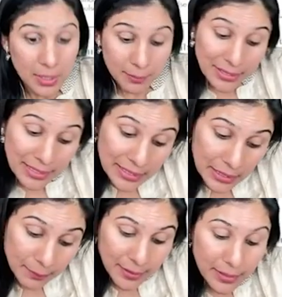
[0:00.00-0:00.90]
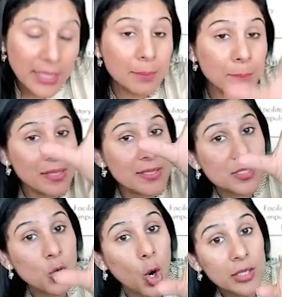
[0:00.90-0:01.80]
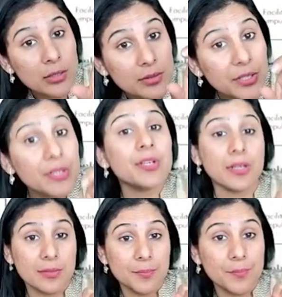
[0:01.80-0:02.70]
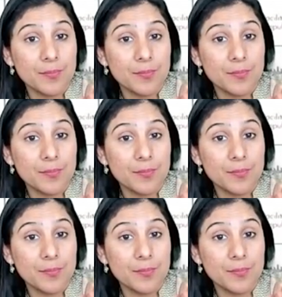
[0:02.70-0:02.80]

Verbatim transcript: But inhibitory impulse has gone thinner.